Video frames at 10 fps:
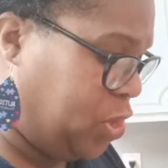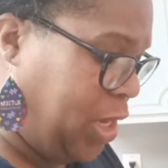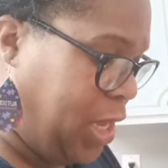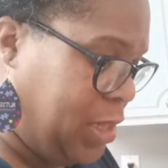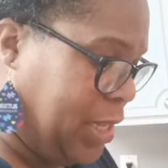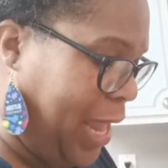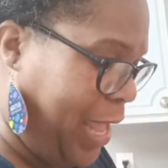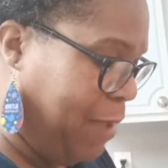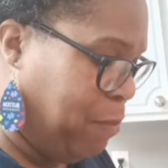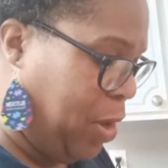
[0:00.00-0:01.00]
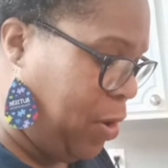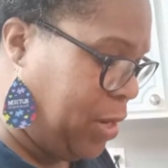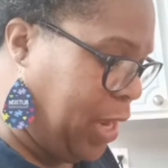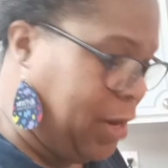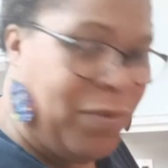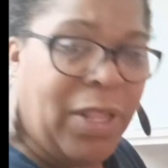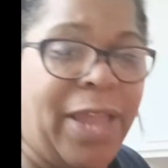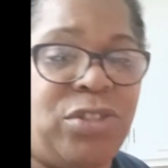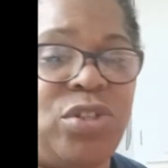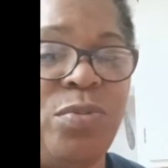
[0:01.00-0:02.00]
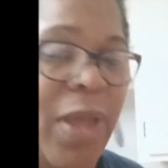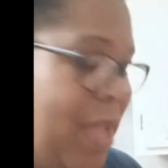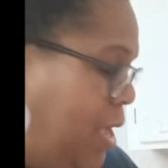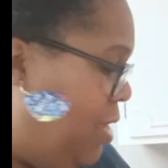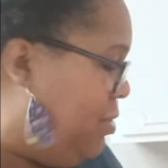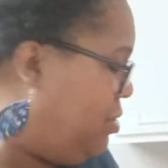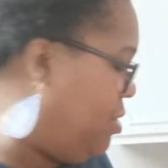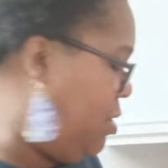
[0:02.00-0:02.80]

chicken that I had marinated for like 2 days,